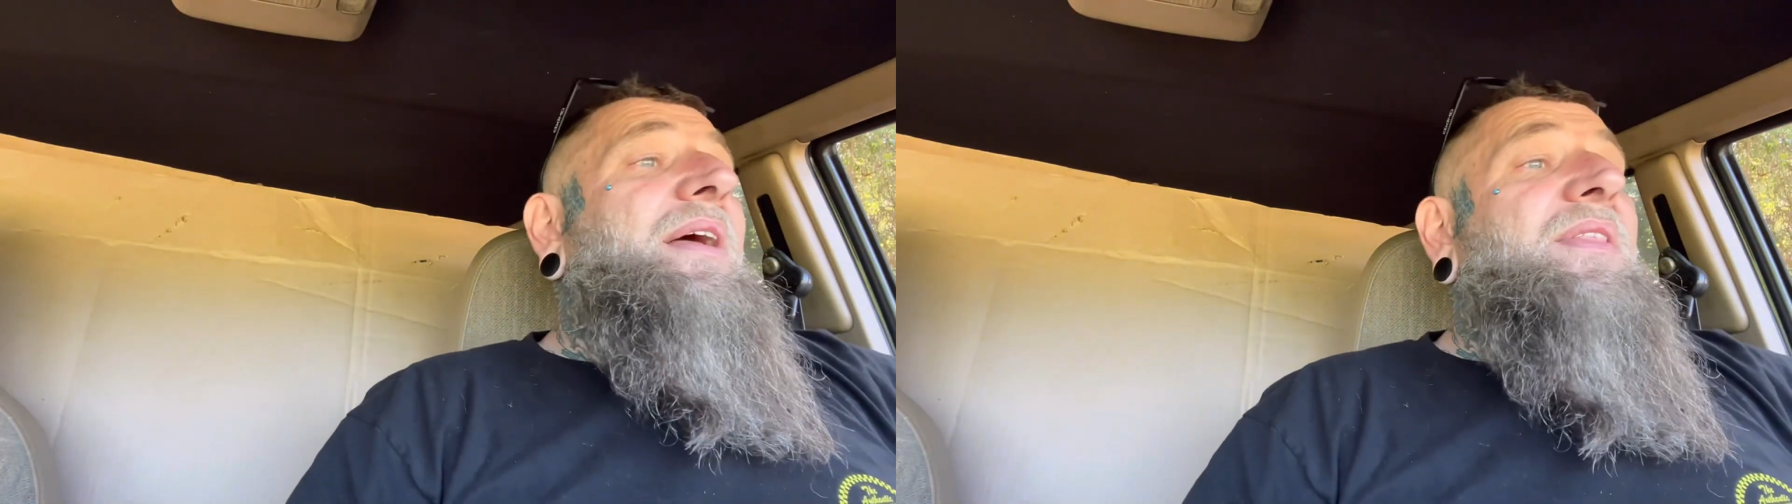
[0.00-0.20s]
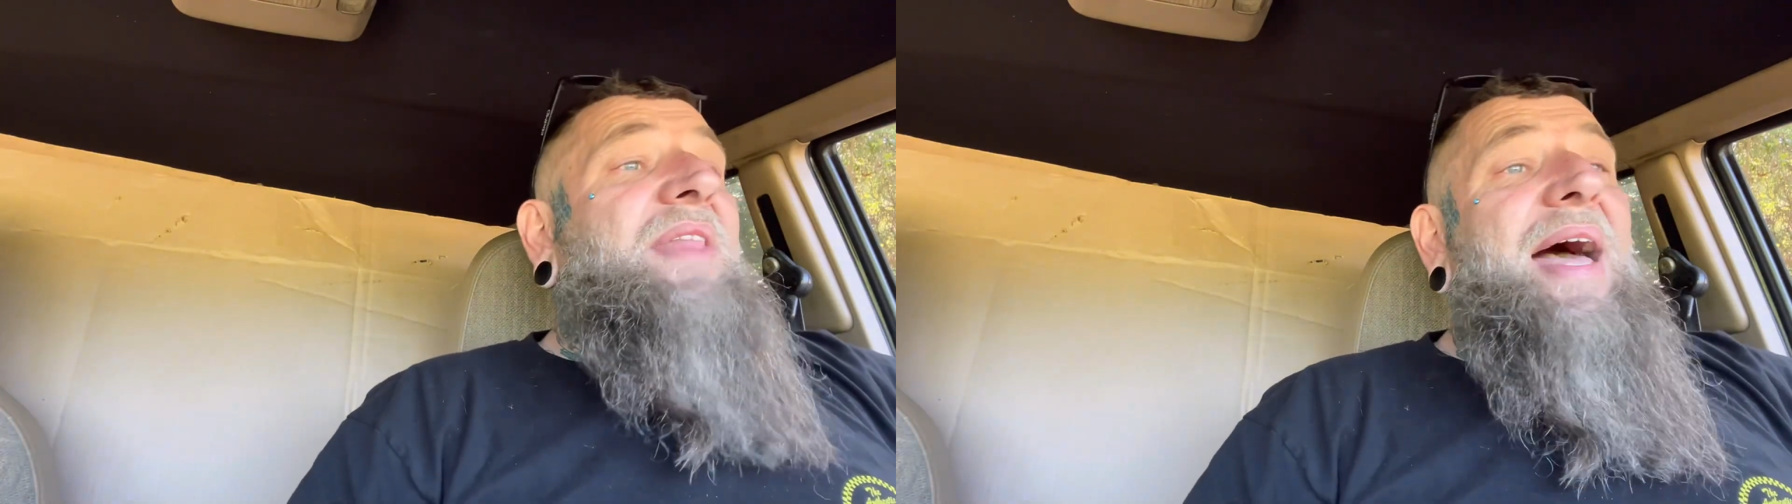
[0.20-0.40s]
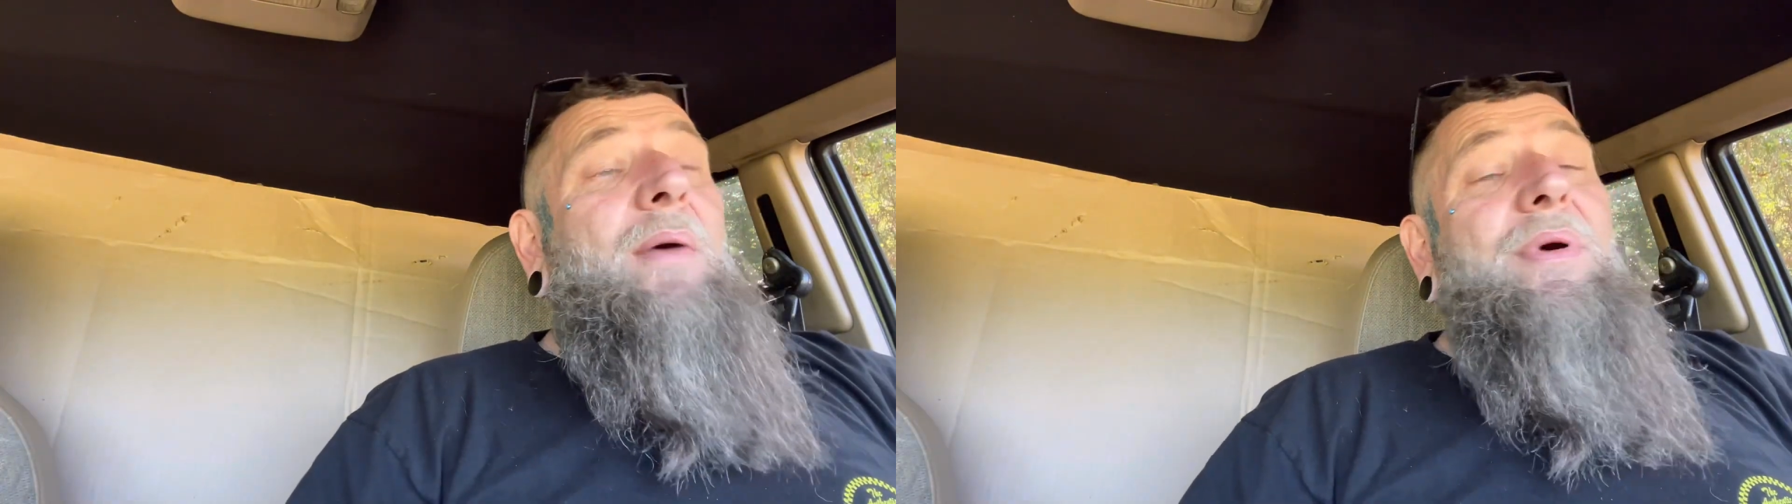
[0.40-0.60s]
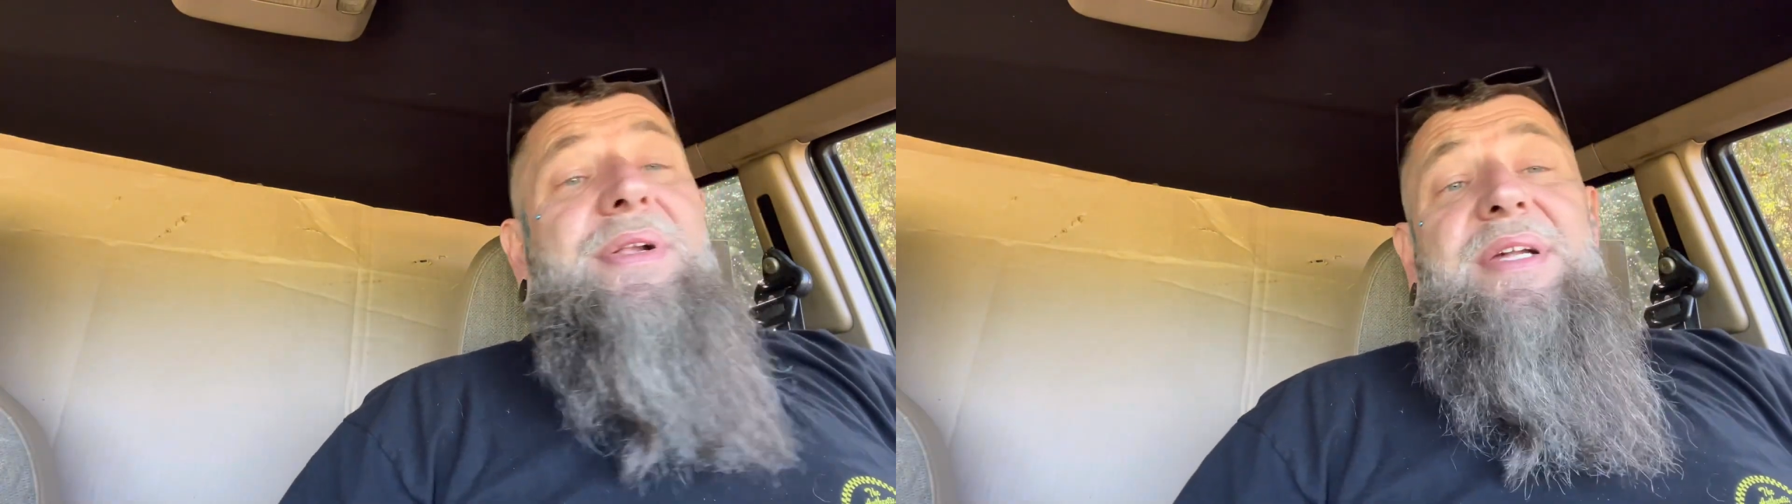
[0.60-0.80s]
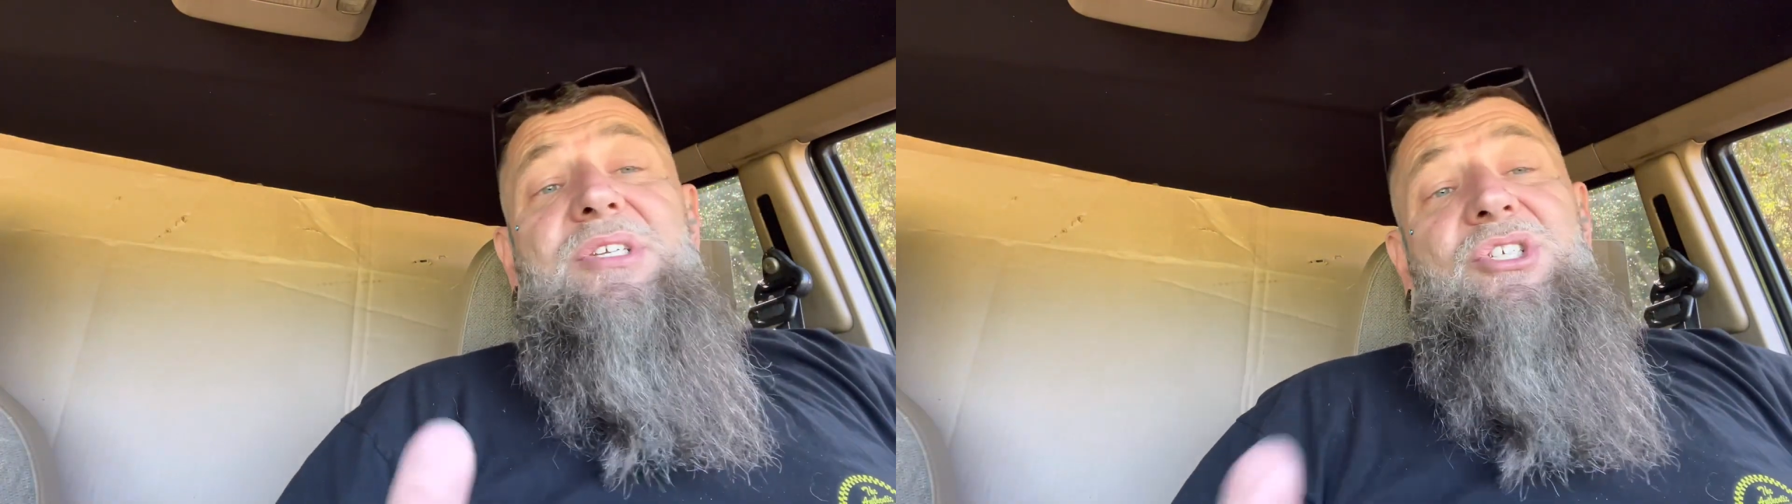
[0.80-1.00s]
That
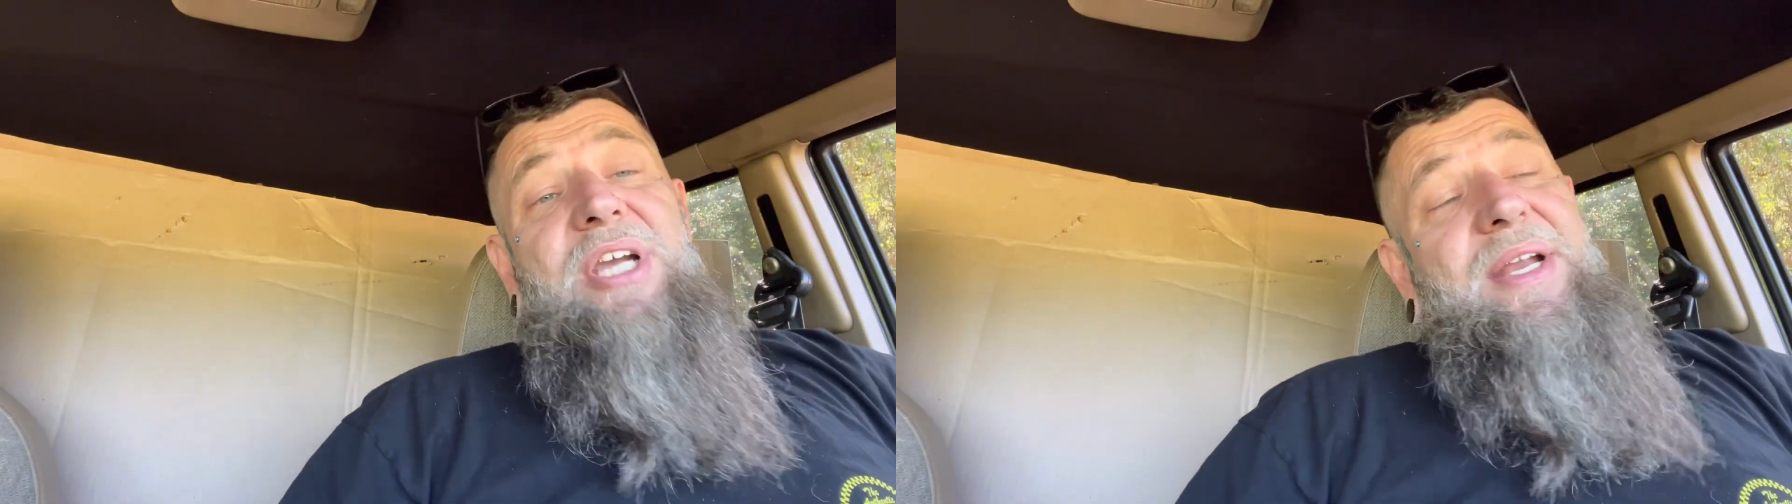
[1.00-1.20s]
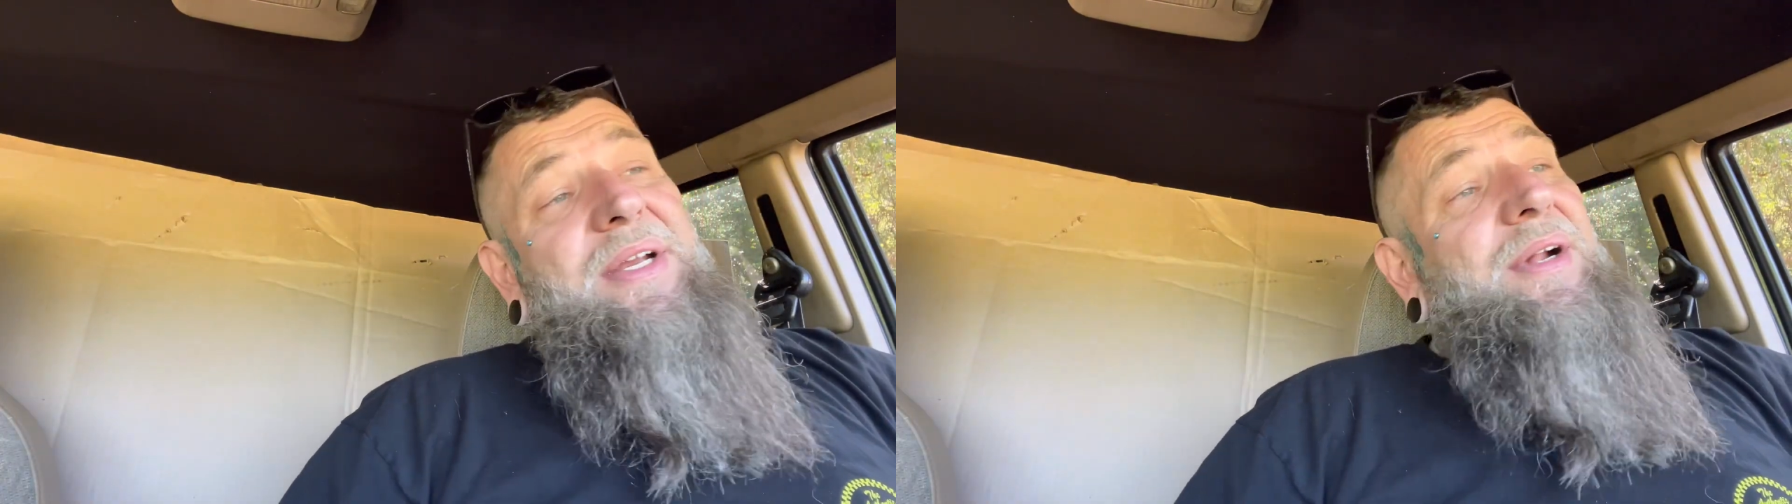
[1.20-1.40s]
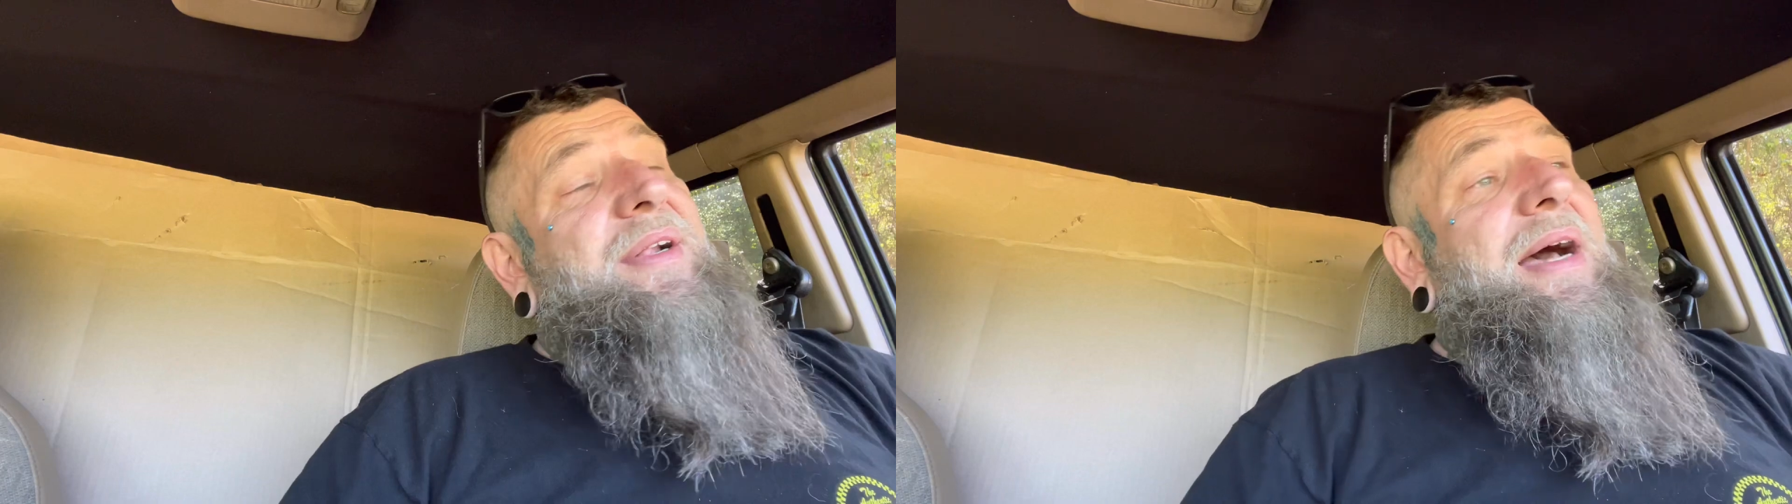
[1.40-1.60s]
was ingenious.